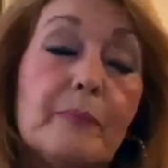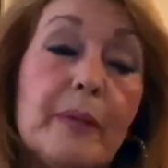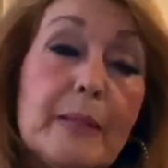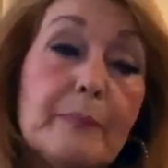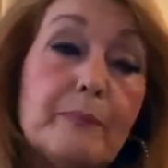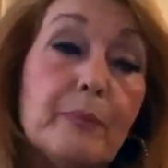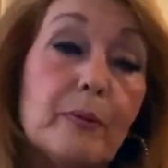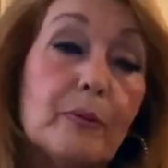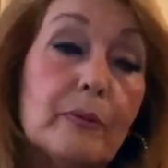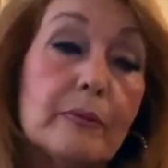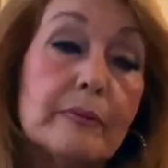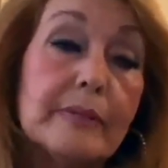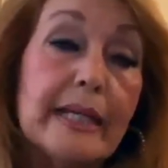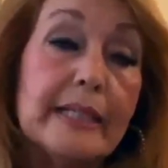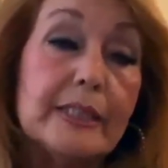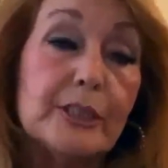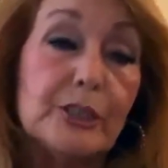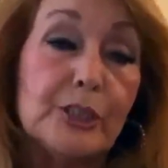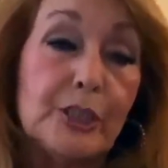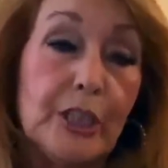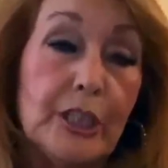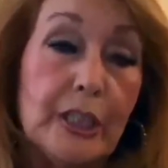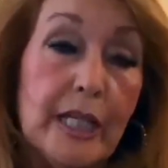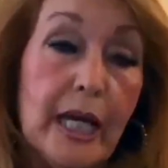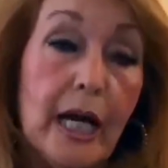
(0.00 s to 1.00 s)
people that
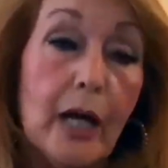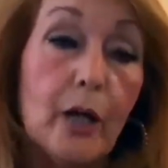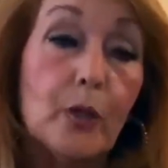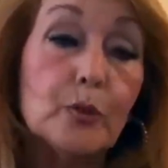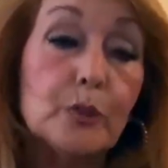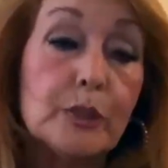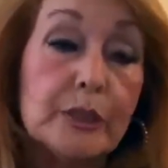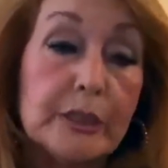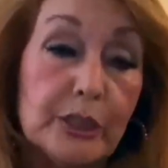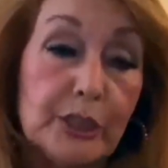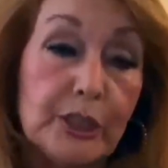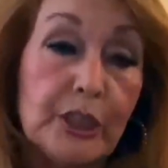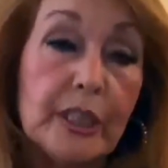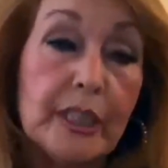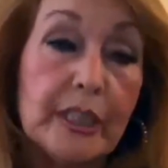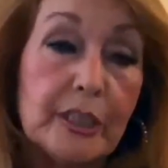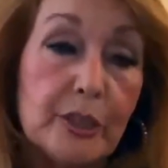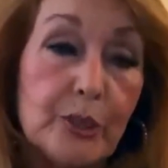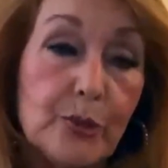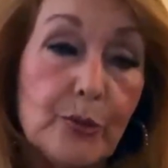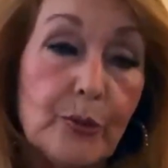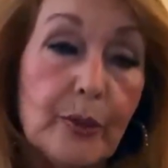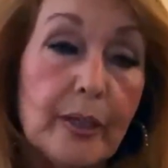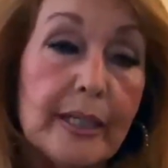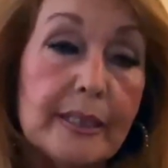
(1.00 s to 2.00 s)
she knows that she
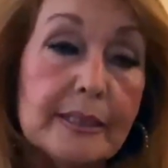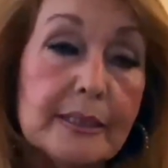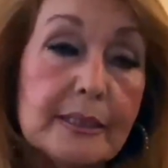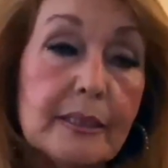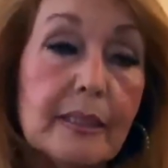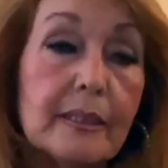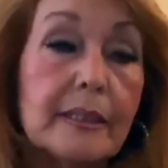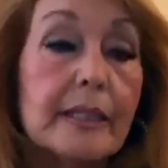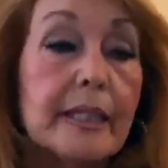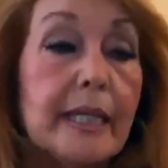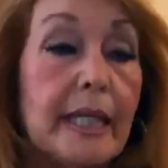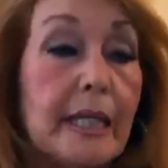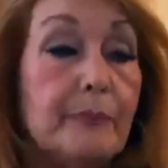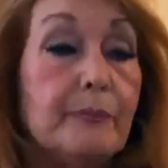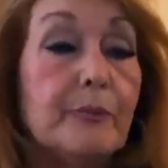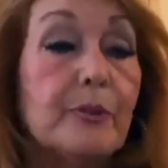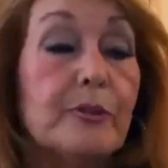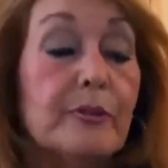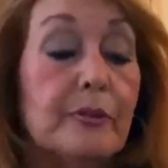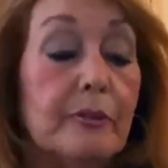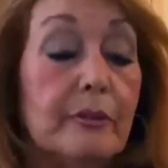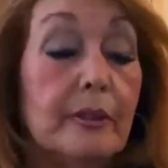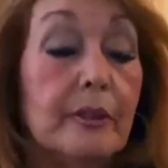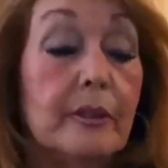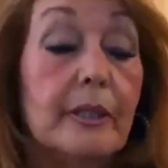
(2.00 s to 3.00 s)
can trust. Keep
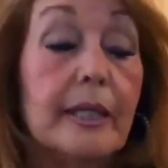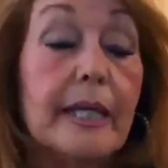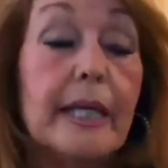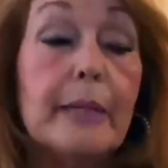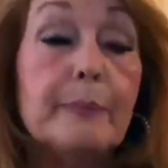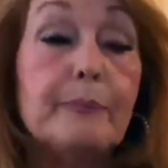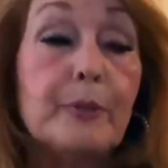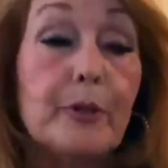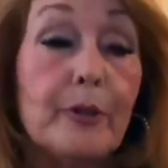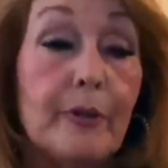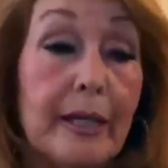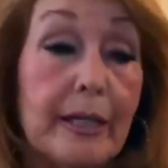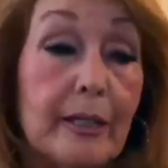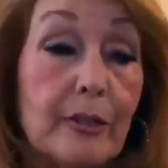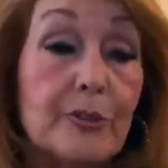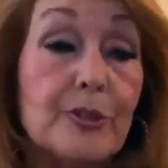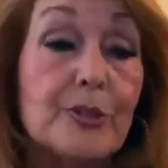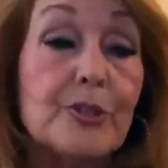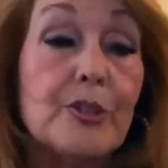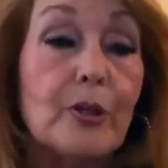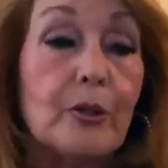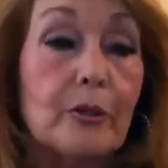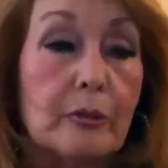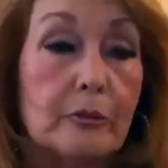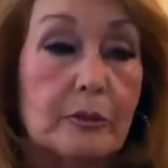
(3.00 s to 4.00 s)
your inner
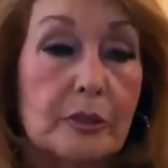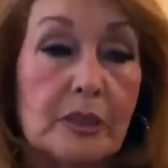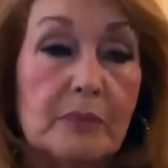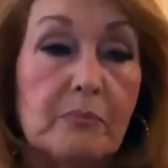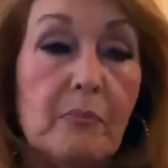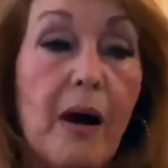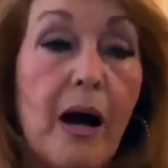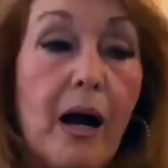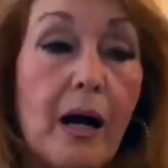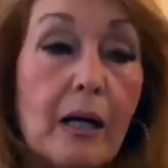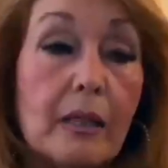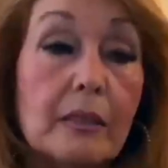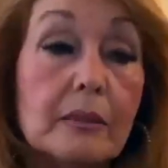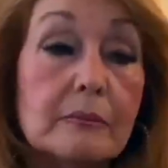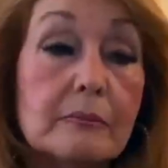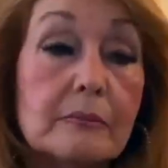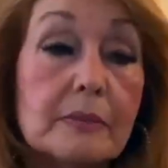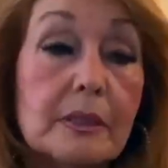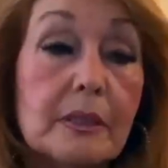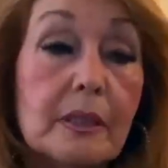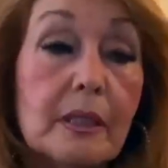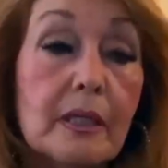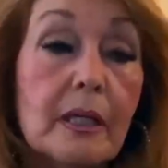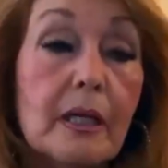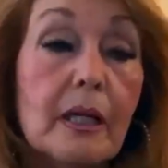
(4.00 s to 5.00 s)
circle small
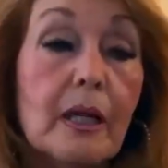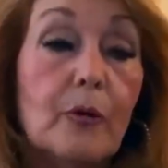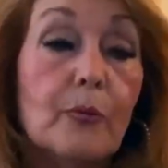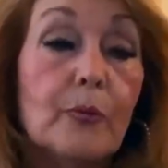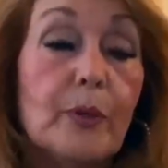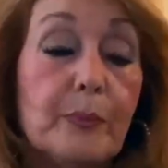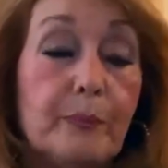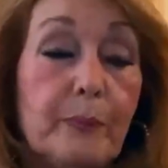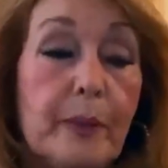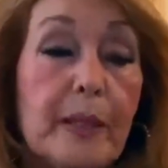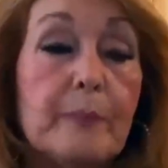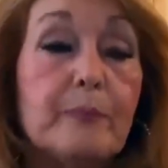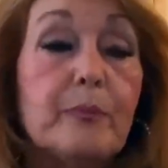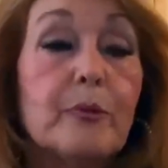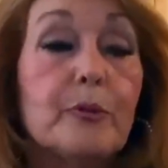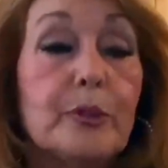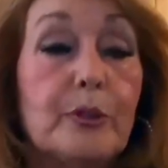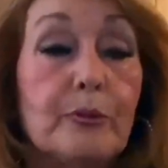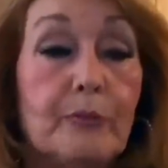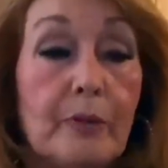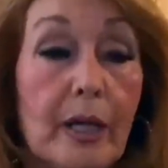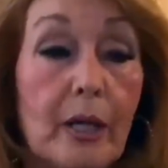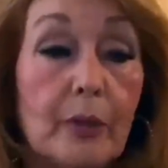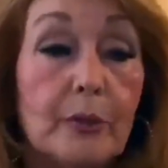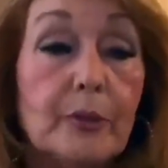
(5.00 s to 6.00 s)
with people
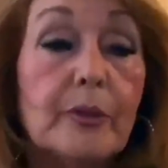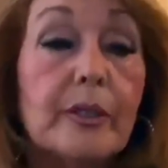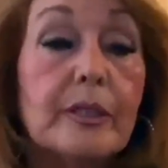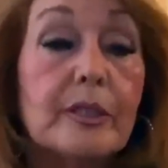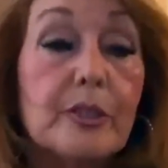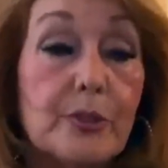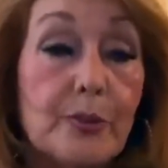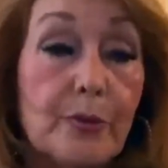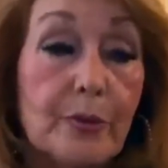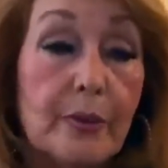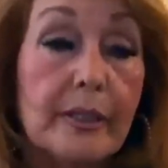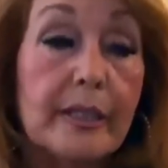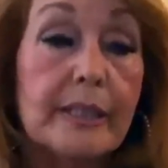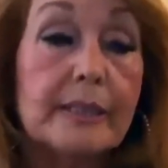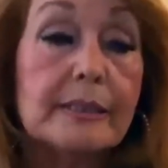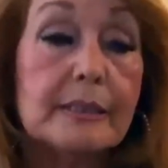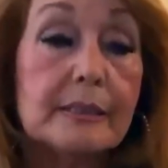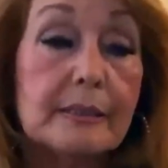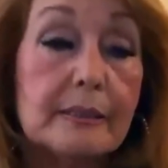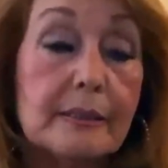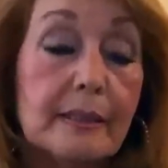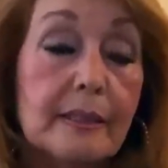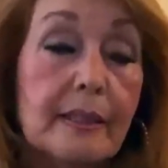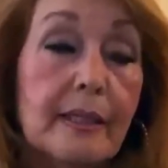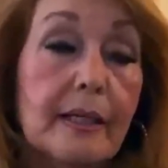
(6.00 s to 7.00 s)
you know you can
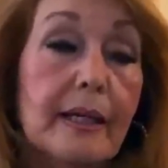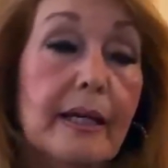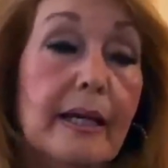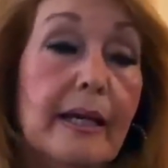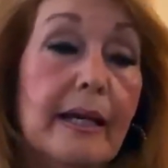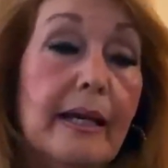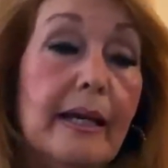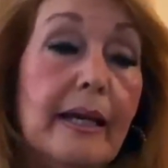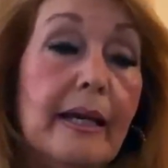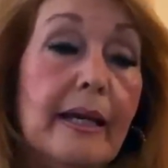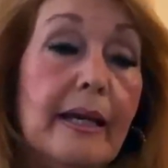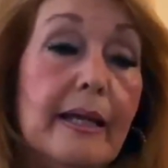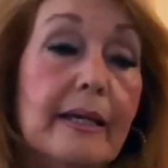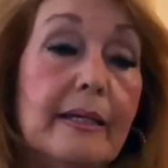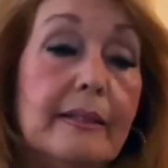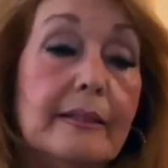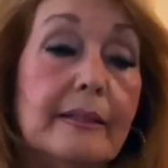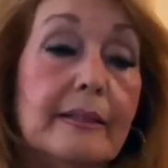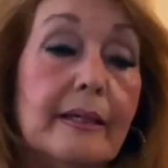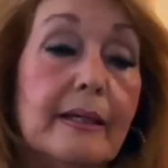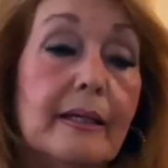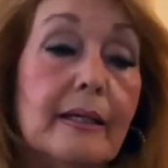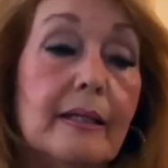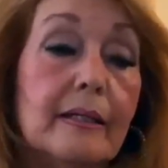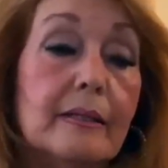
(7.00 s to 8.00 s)
trust,
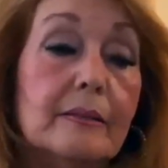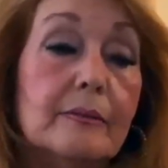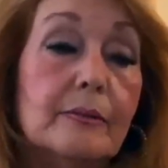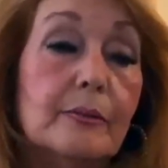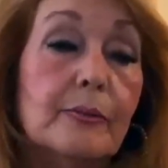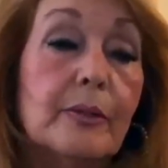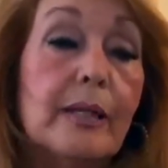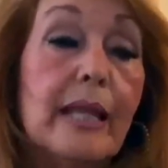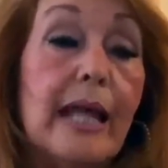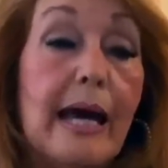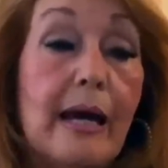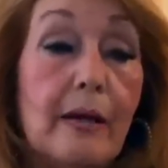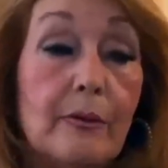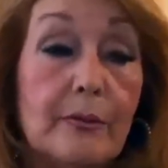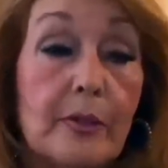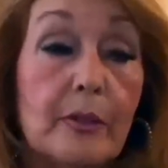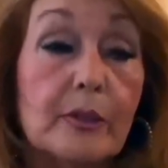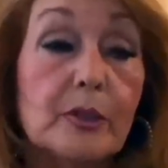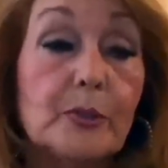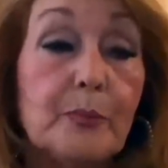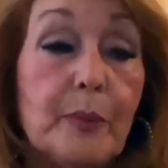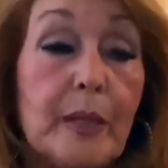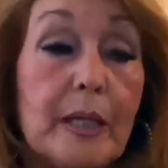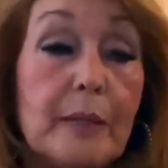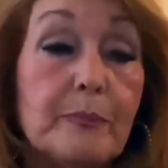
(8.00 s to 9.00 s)
and rely on
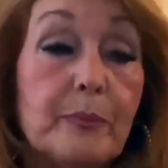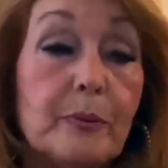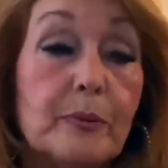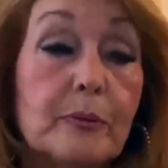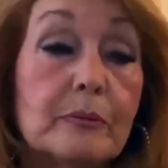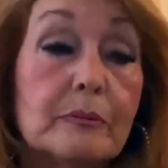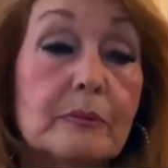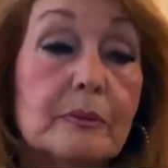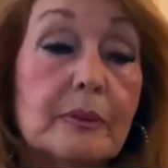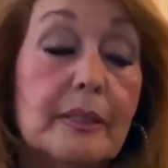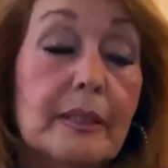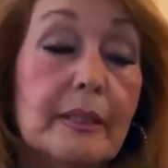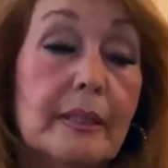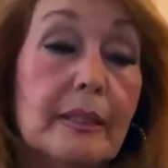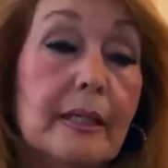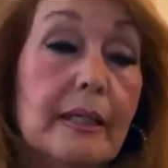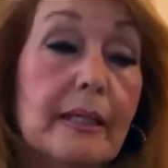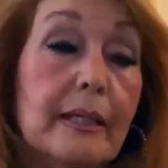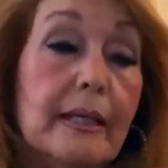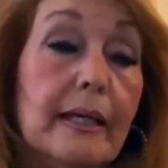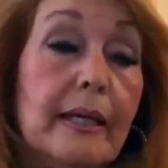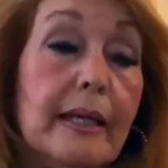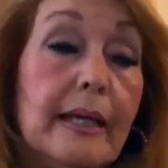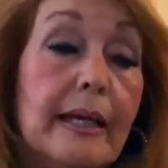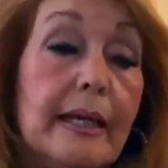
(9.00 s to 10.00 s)
those people,
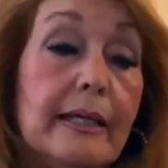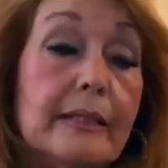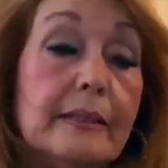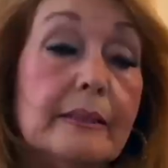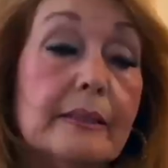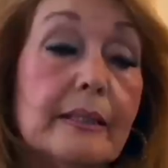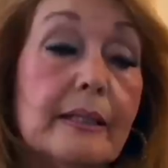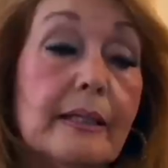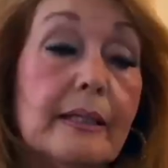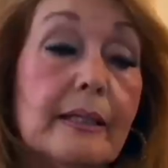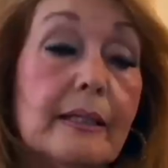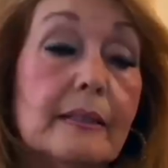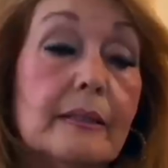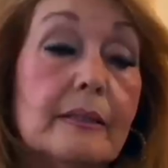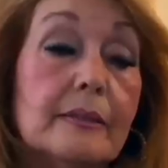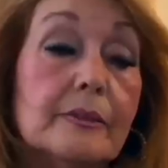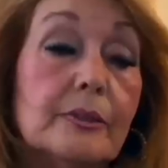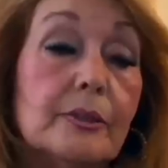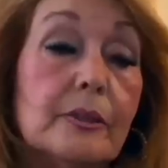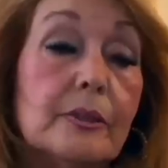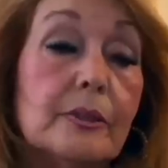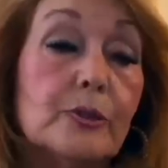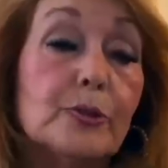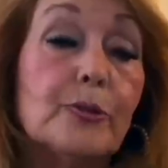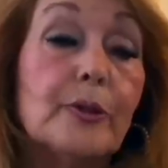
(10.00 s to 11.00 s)
and
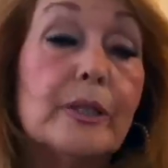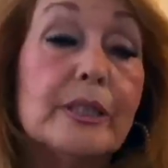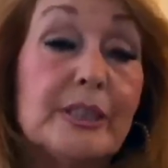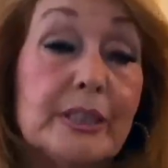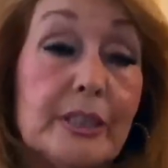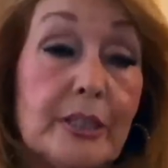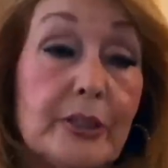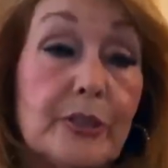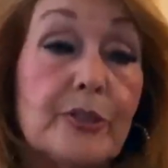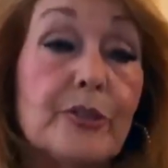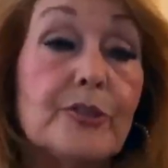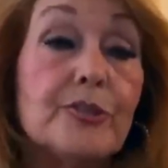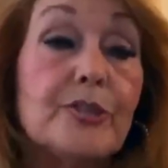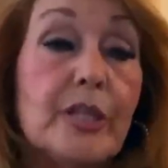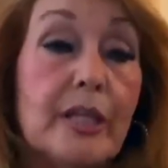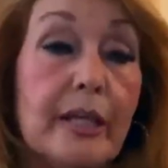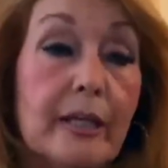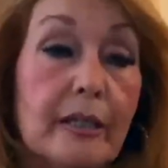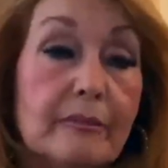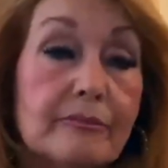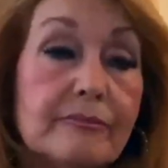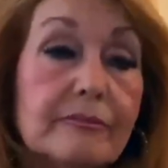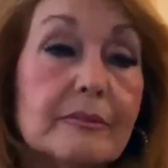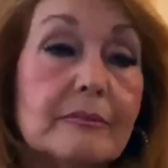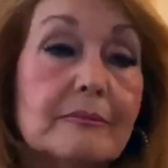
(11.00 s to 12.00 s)
trust in
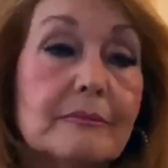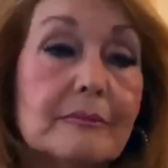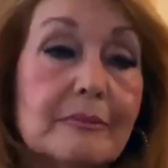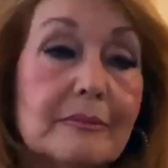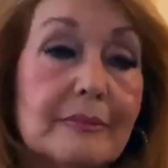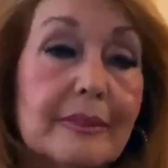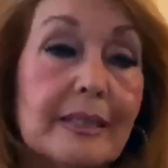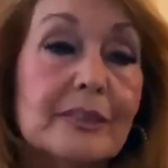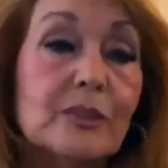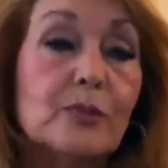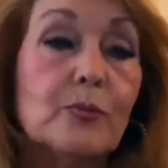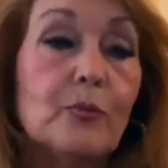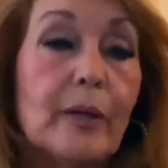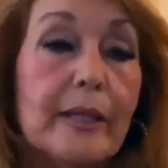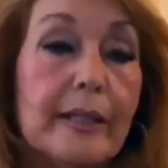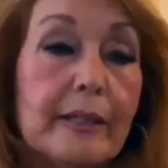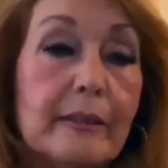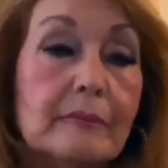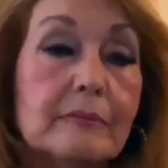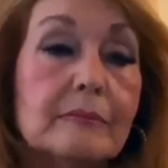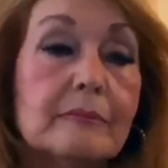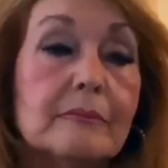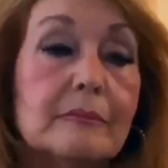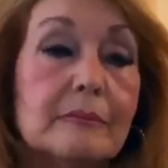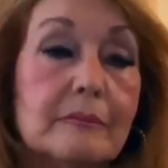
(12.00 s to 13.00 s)
yourself as
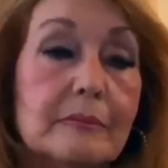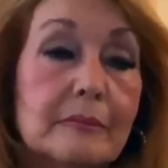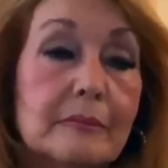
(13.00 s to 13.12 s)
well.